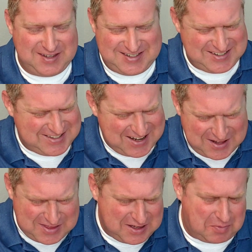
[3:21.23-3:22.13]
This is
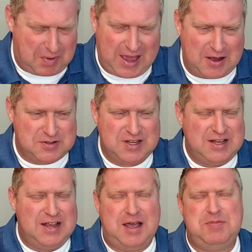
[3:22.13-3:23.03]
nothing about,
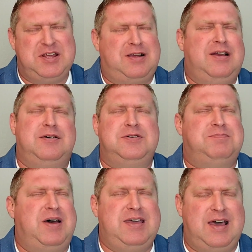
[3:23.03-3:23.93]
I'm going to
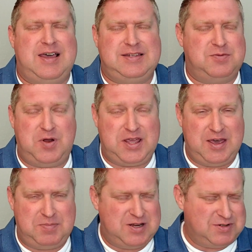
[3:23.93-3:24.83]
close my eyes and wake
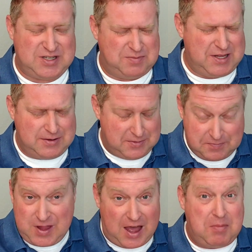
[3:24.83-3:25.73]
up and I'm just going to be,
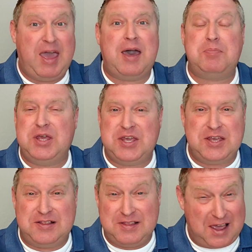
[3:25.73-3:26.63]
I'm
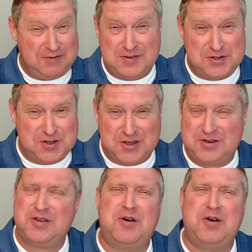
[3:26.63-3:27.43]
happy, life is good.